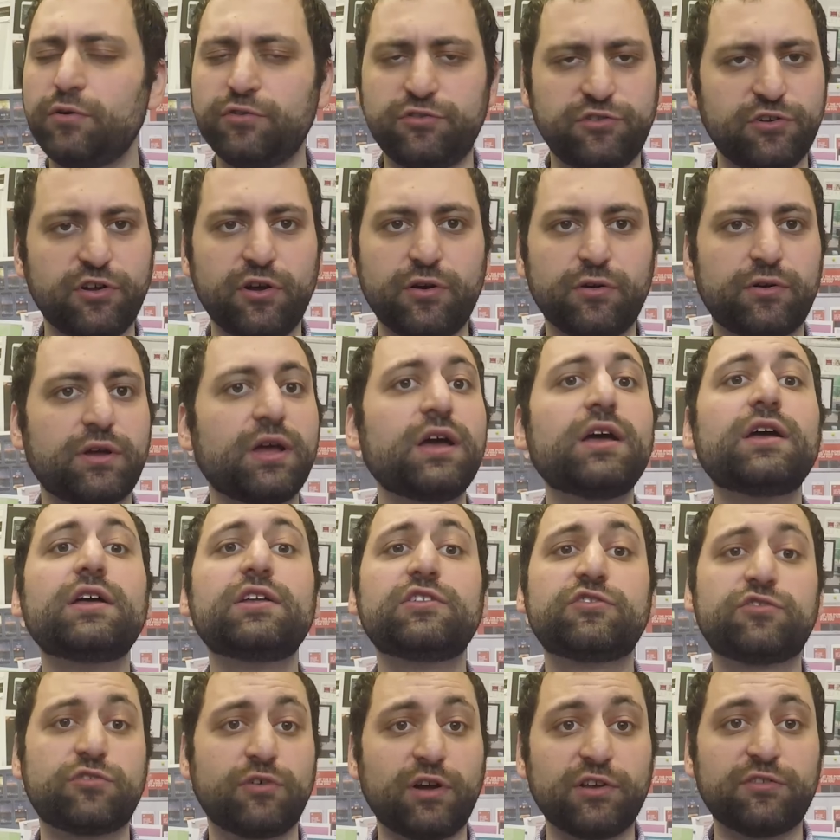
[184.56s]
joke.
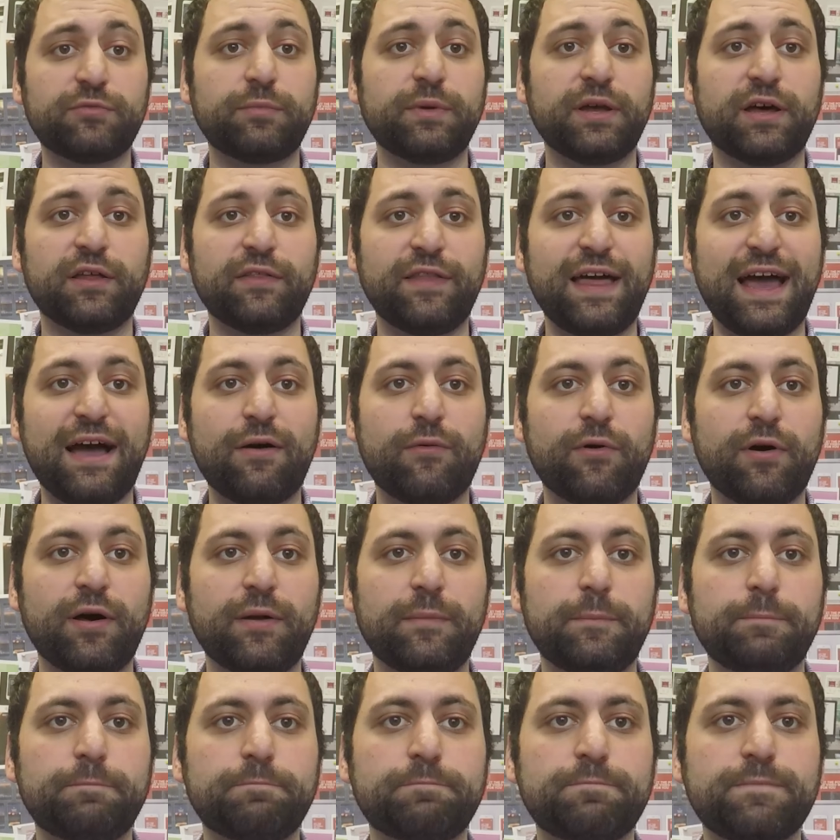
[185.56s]
Trust me on that one.
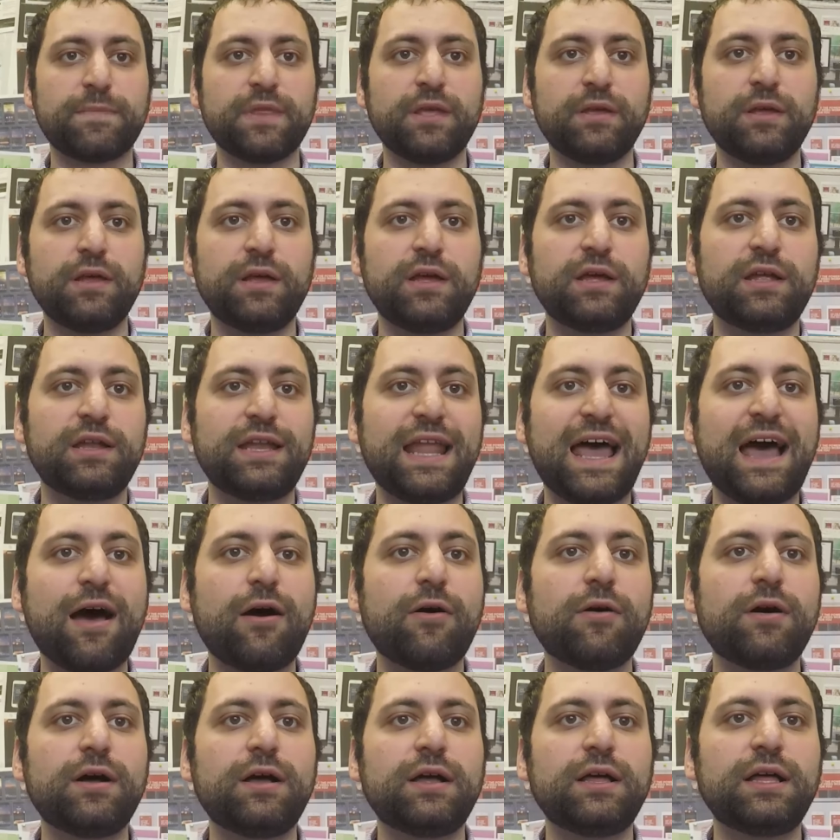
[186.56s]

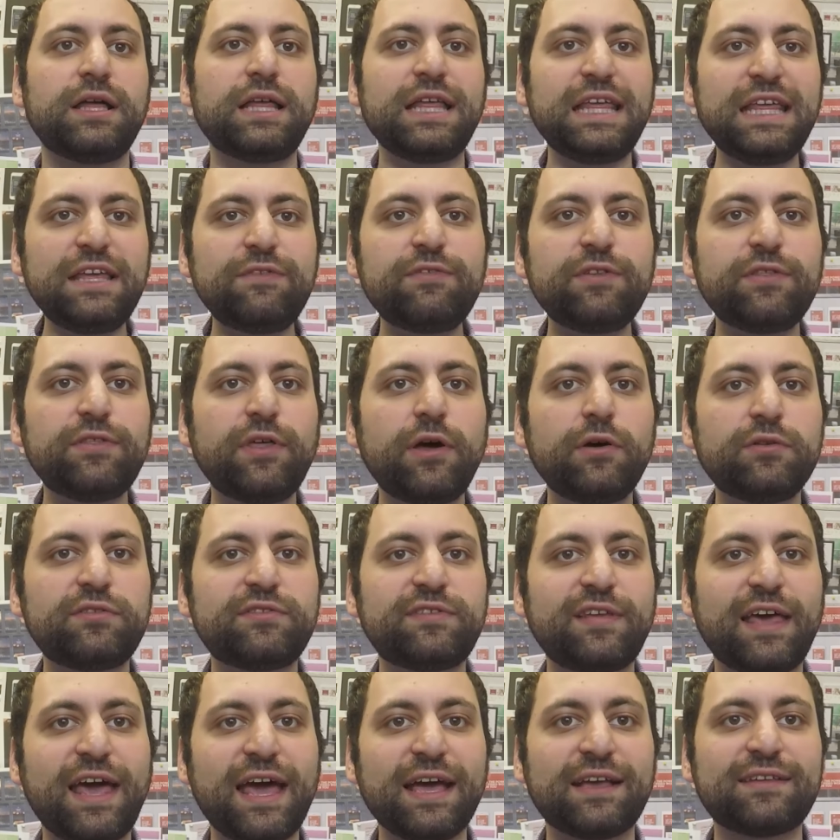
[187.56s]
Now, even though
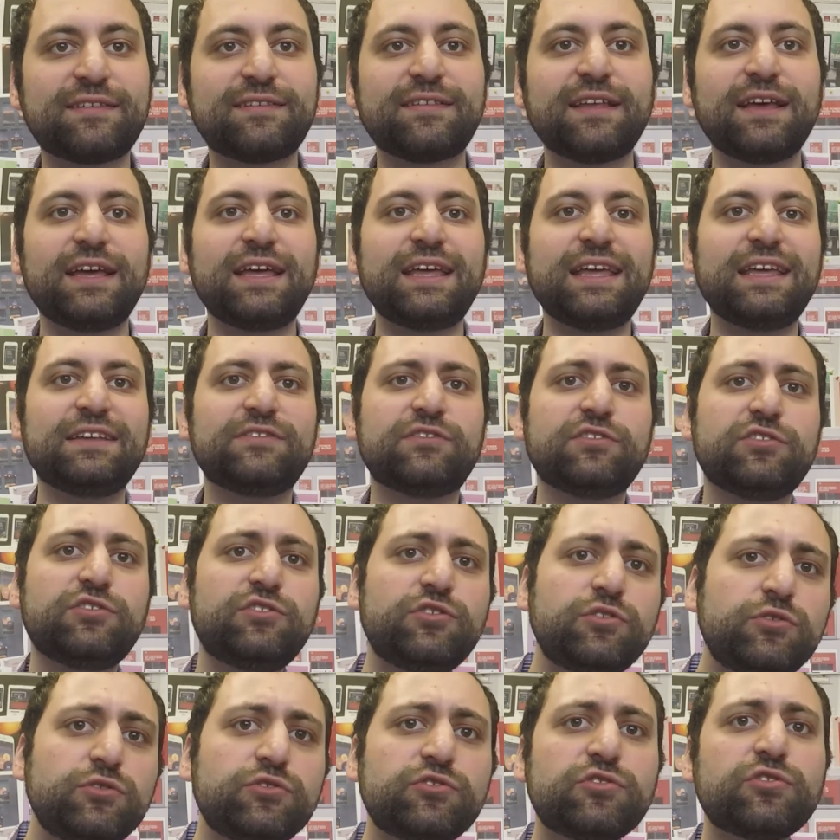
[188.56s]
text is
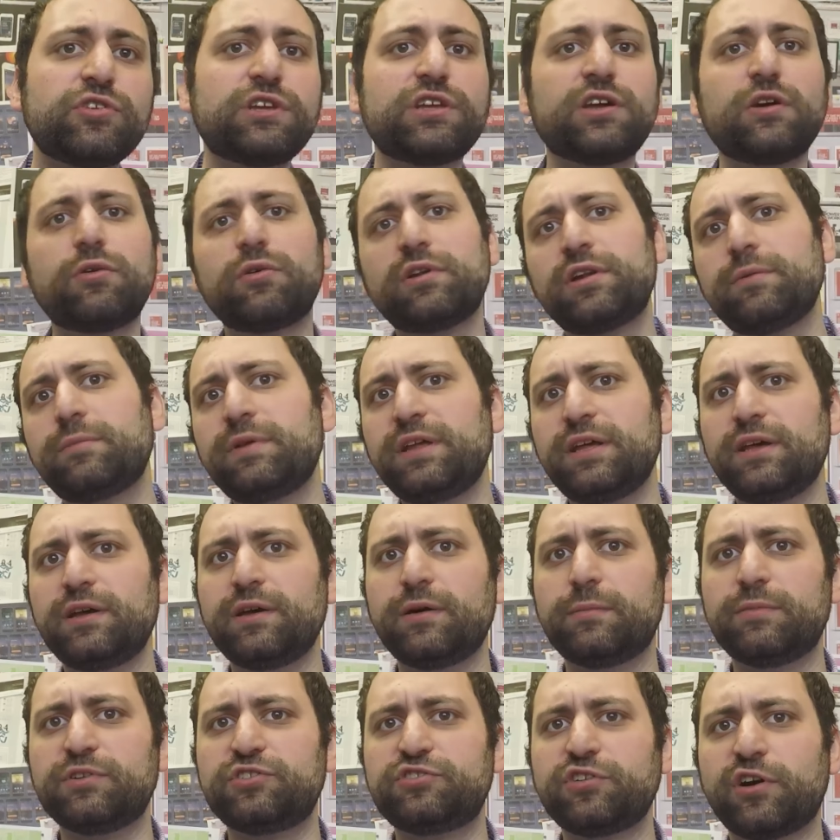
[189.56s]
usually going to be
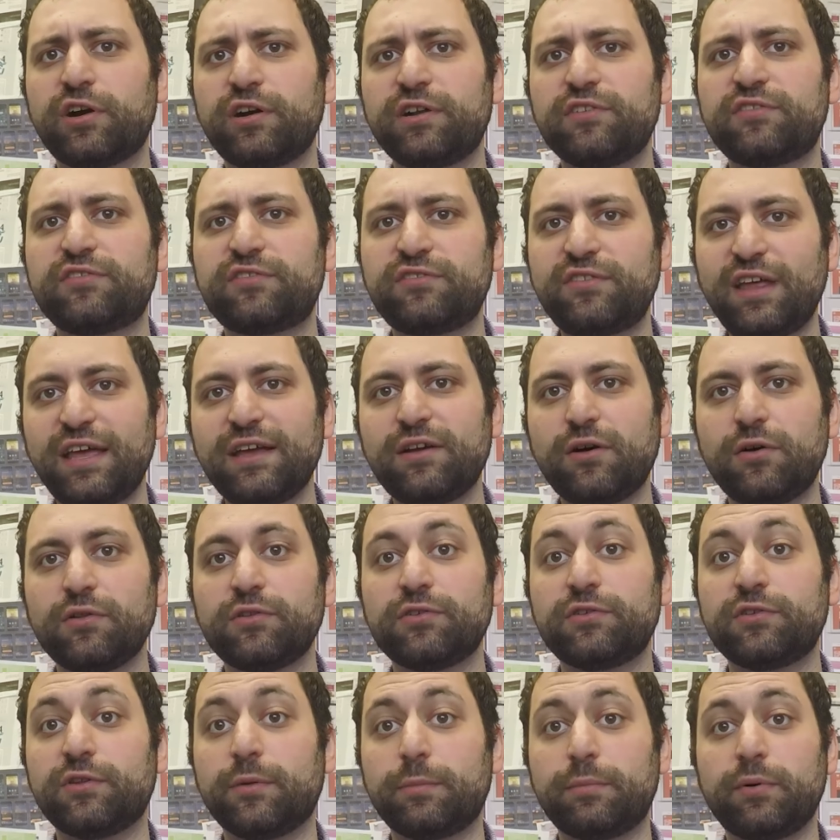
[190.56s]
a majority
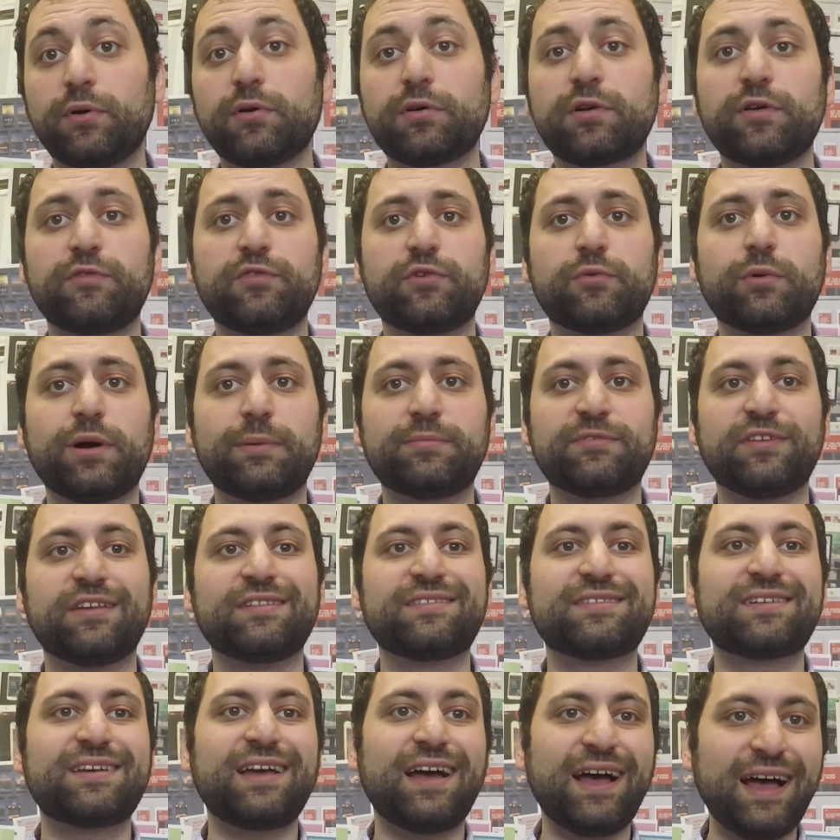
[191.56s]
stakeholder in the bulk of your
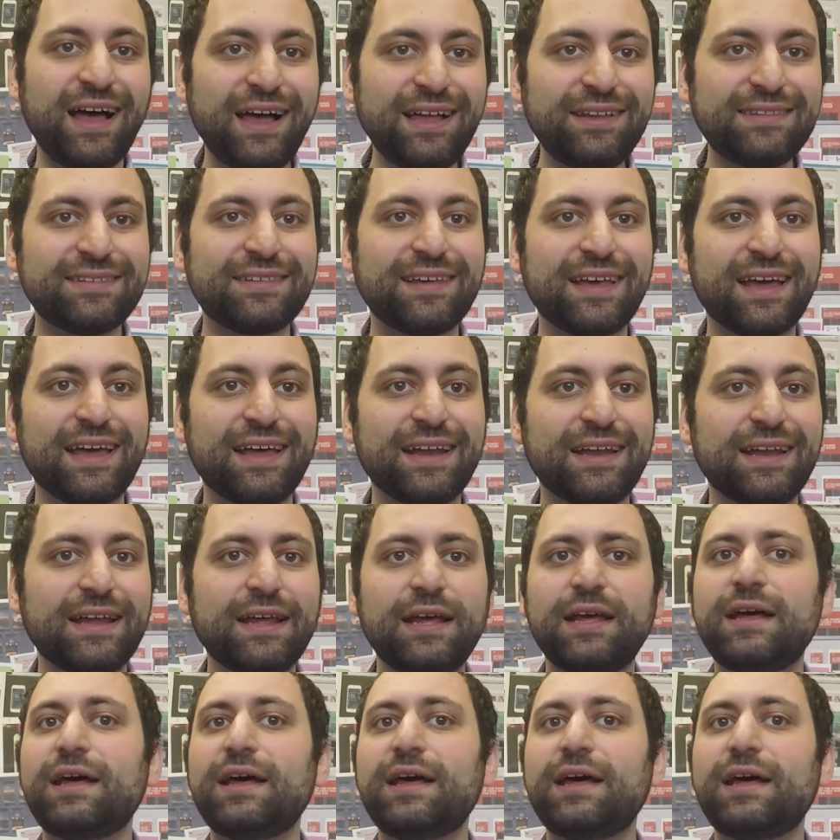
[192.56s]
website's content,